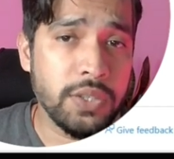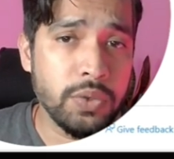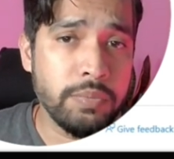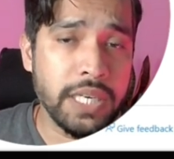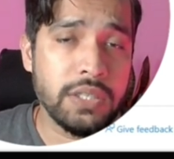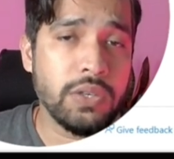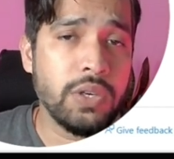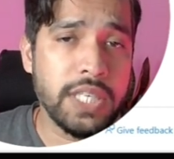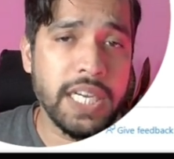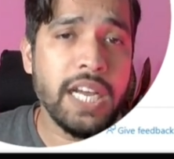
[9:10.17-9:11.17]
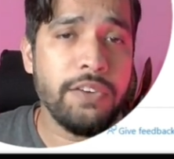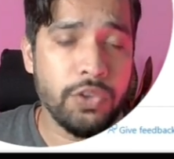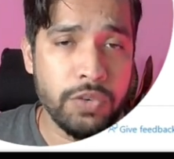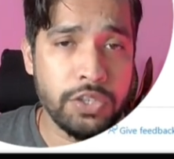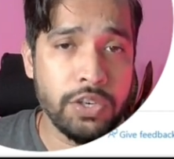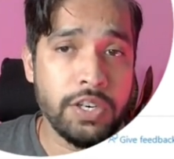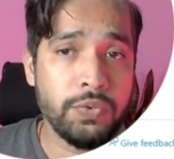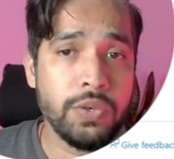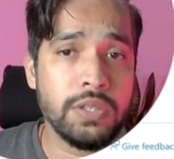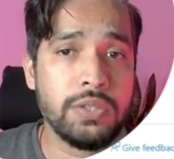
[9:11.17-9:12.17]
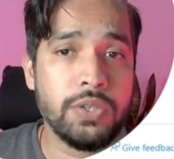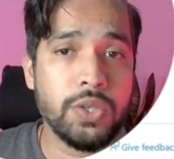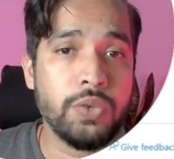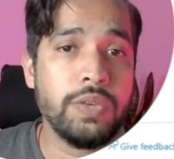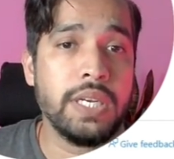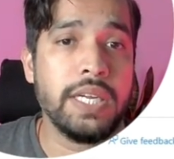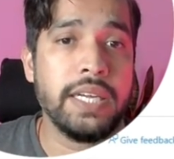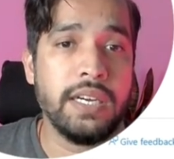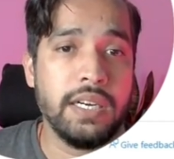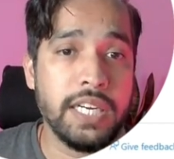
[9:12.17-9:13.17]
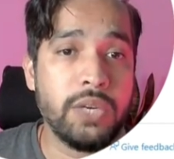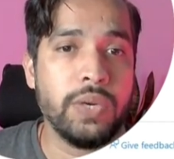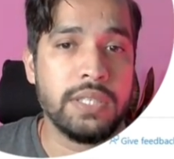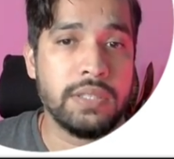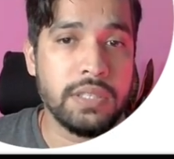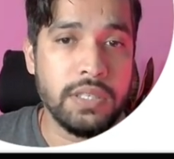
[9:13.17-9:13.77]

you might already have your virtual networks, so you will request